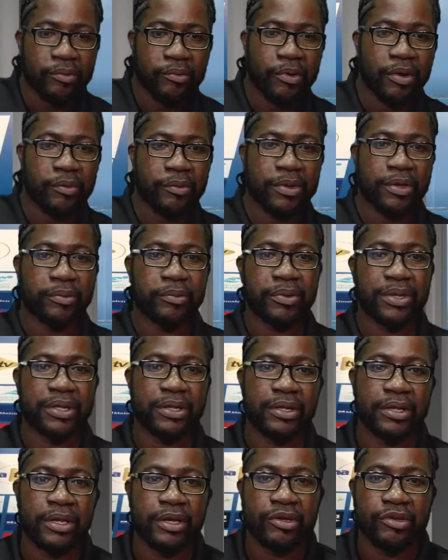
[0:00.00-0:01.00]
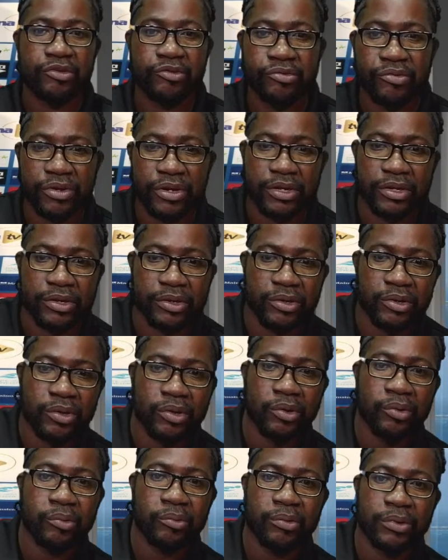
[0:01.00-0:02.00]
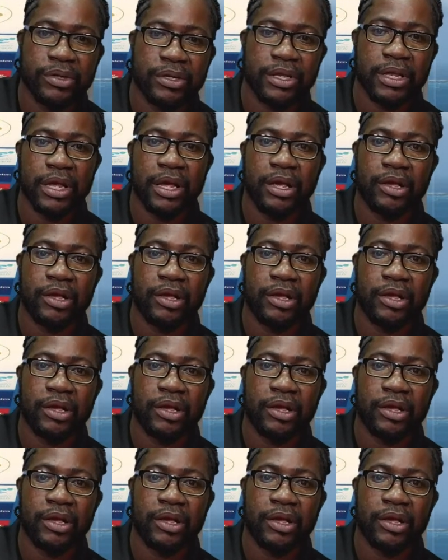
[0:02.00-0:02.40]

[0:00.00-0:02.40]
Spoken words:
where he will train with